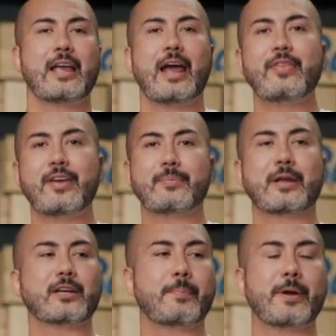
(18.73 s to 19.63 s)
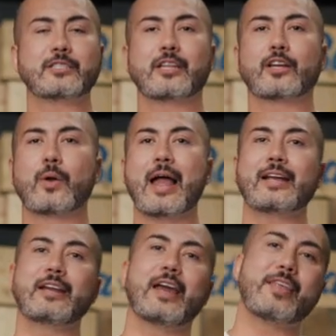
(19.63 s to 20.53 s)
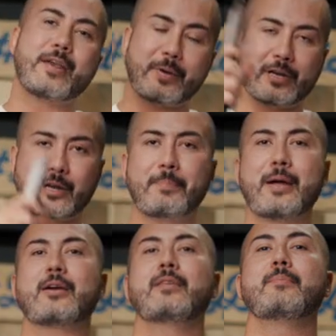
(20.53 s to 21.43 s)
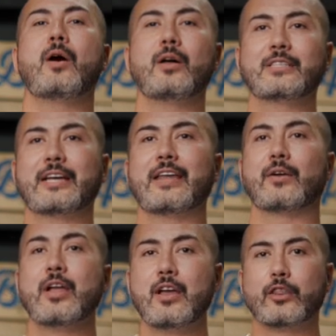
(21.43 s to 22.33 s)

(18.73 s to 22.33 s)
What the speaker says: and then I'm gonna compare it to the Kraken, and then I'm gonna compare them all together.